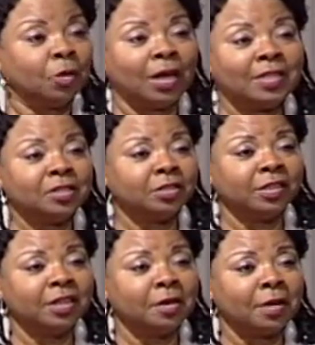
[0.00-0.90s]
Well, I
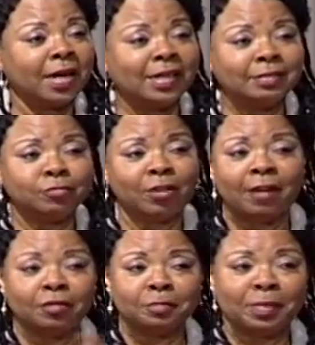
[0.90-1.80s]
certainly know I
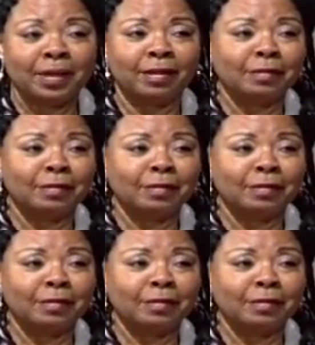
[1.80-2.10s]
traveled by